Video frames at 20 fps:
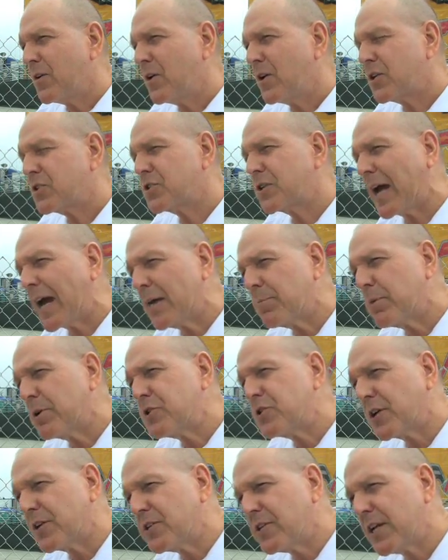
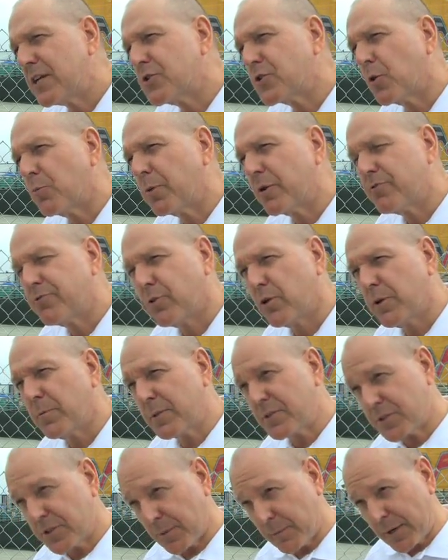establish a diesel
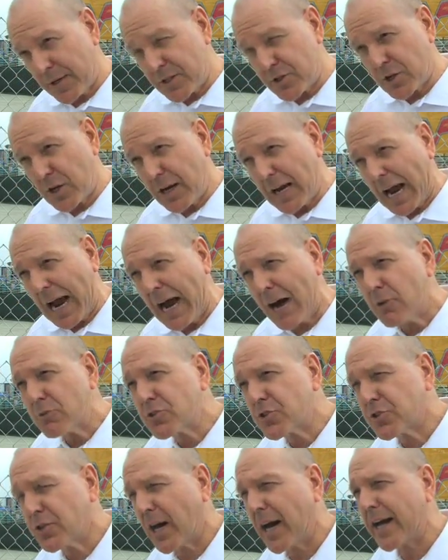performance image
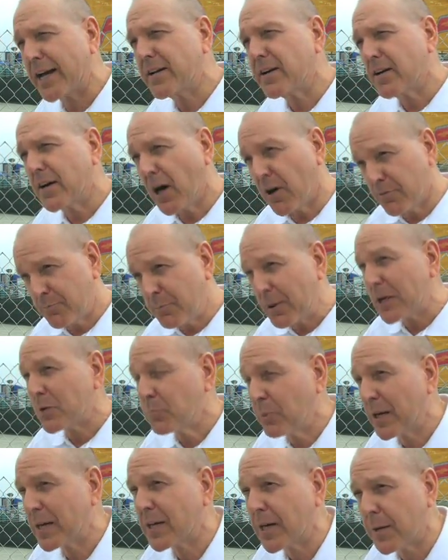outside of big
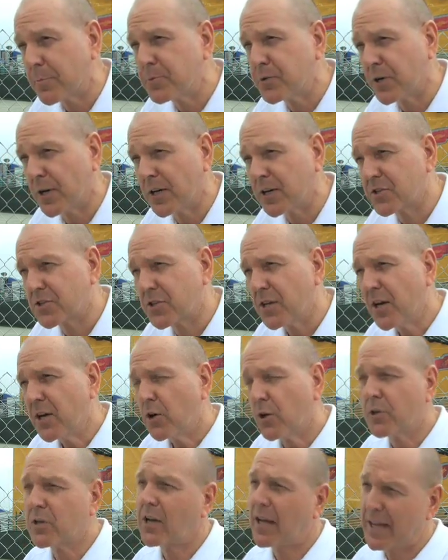pickup trucks
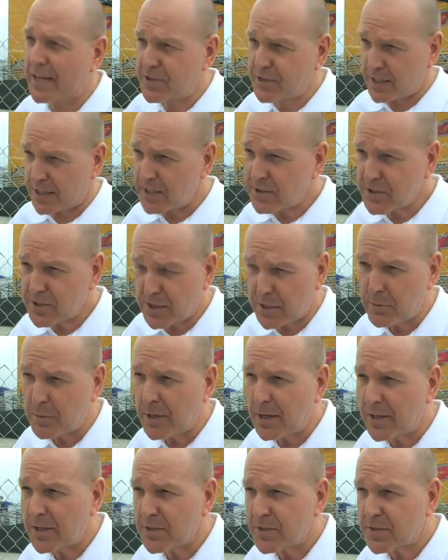or Class 8
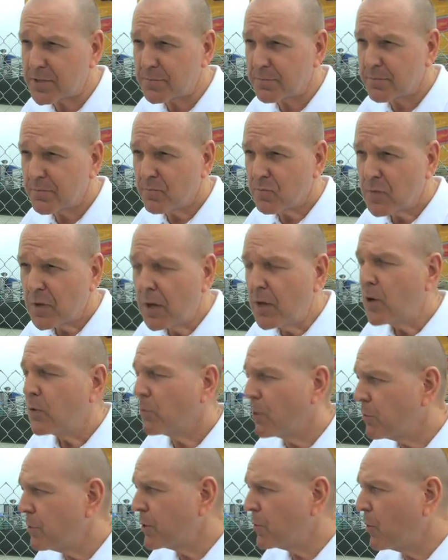semis.
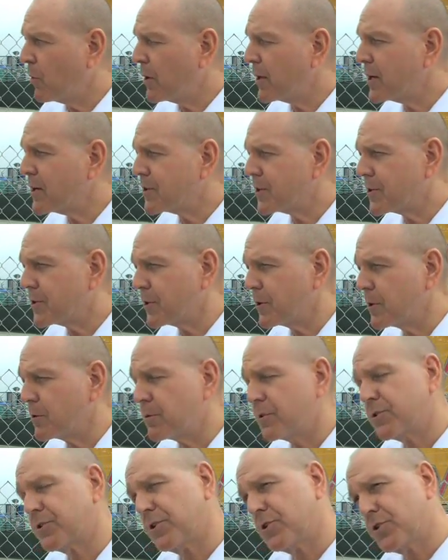What we wanted to do
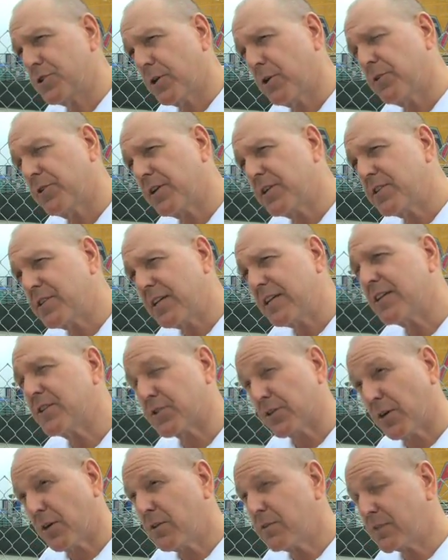was to show that
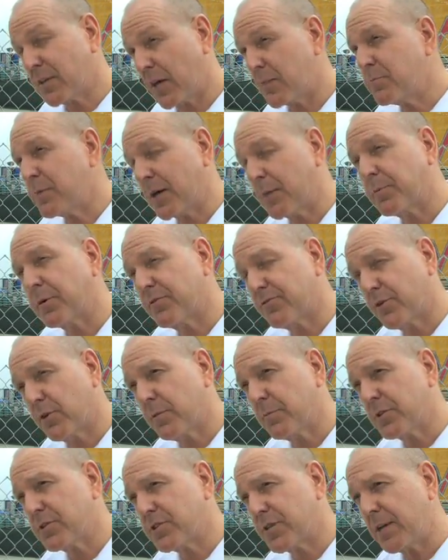diesel can be a
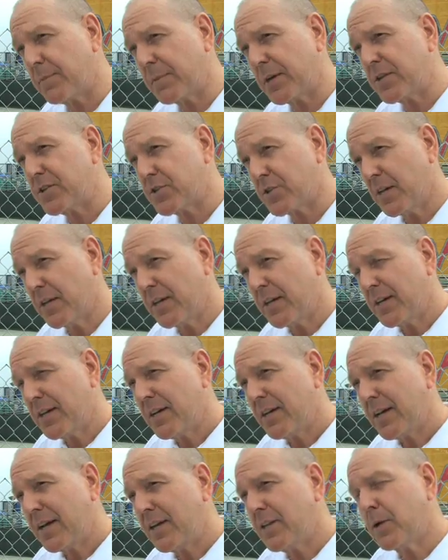performance image
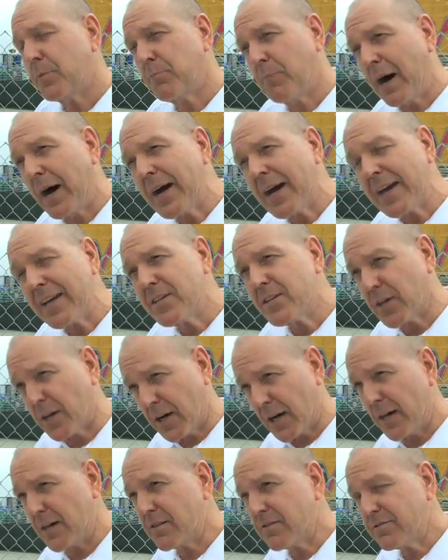in the mind
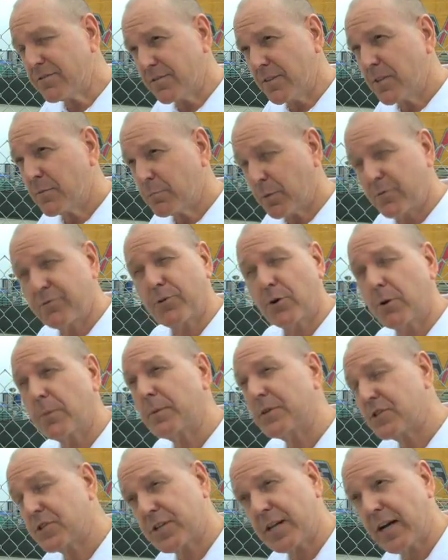of
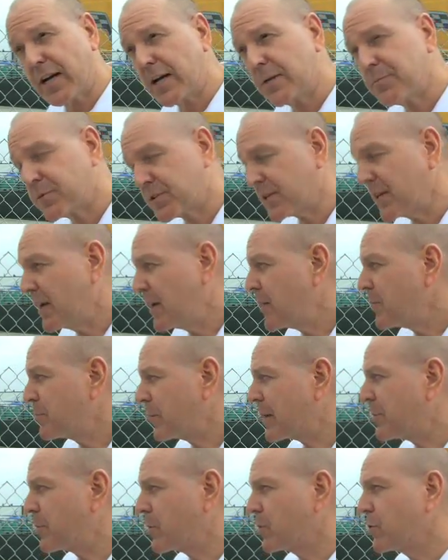performance types,
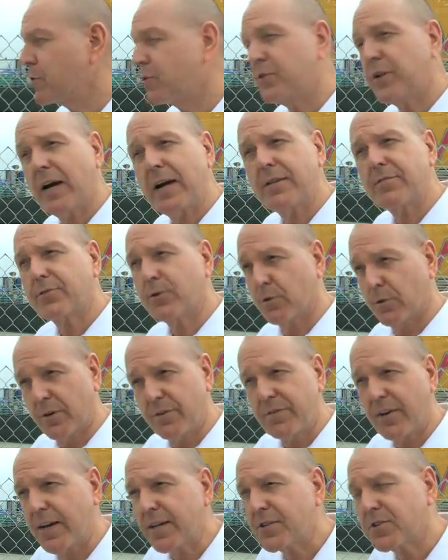people who drive
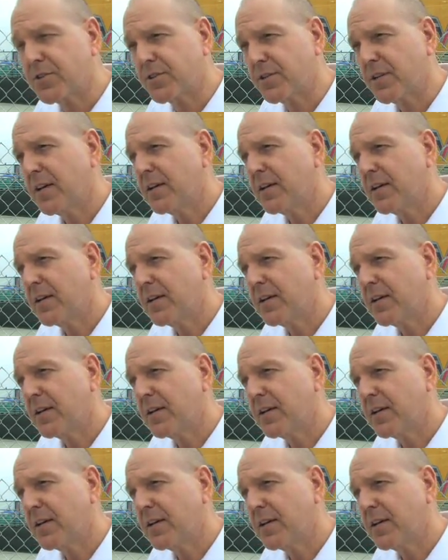Corvettes